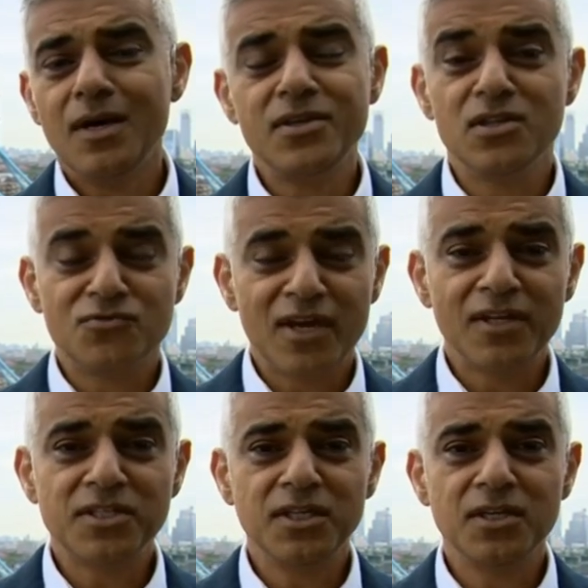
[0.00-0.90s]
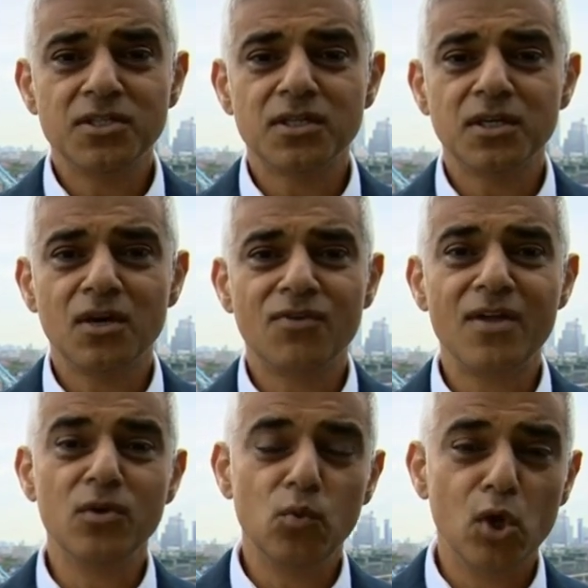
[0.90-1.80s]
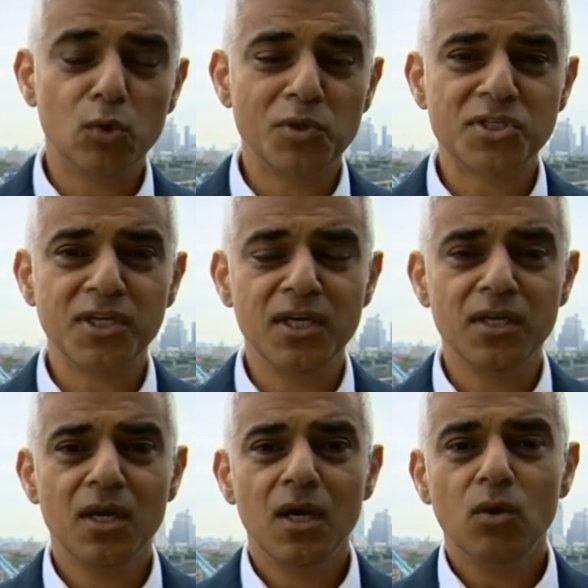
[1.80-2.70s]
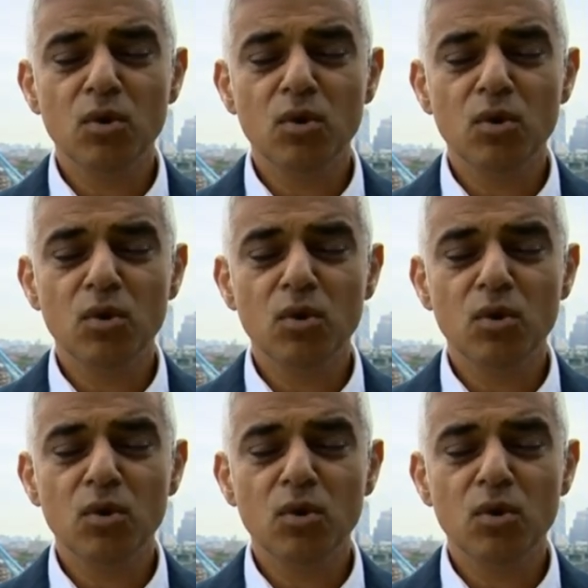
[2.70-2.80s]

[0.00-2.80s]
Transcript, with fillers: I think the reality is uh, around the world we're seeing